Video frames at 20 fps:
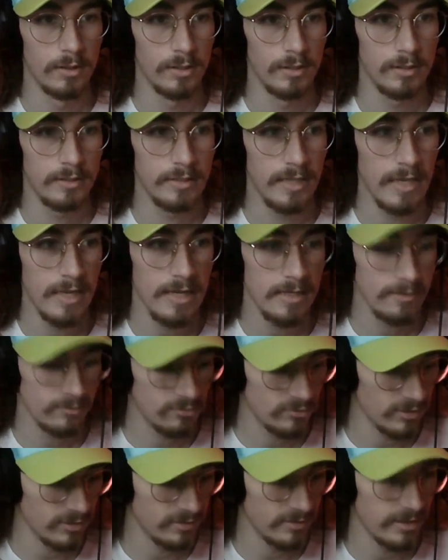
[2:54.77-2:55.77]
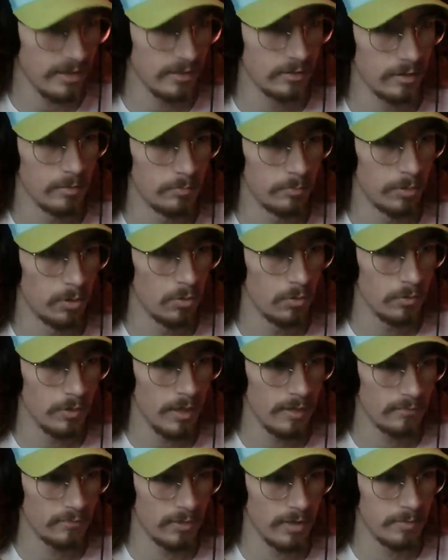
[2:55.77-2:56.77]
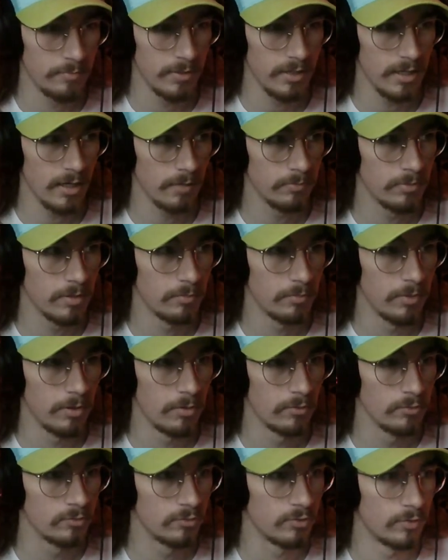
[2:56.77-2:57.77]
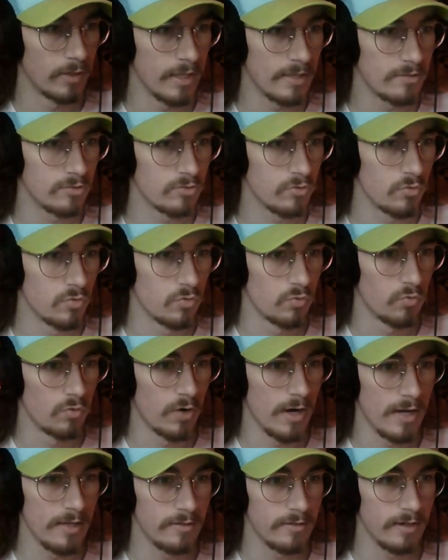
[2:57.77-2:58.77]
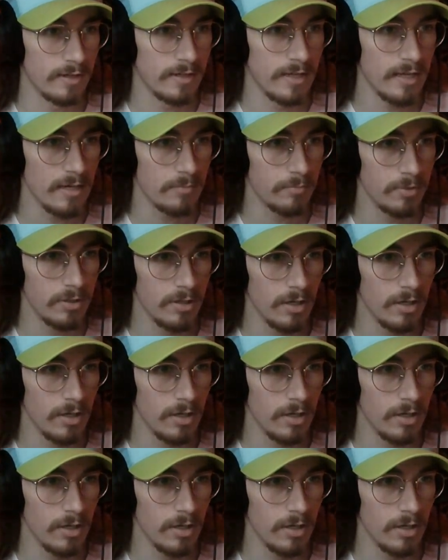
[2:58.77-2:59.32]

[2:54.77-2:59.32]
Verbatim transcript: I can't set down the bowl after I pick up the bowl, so that's great. I can't pick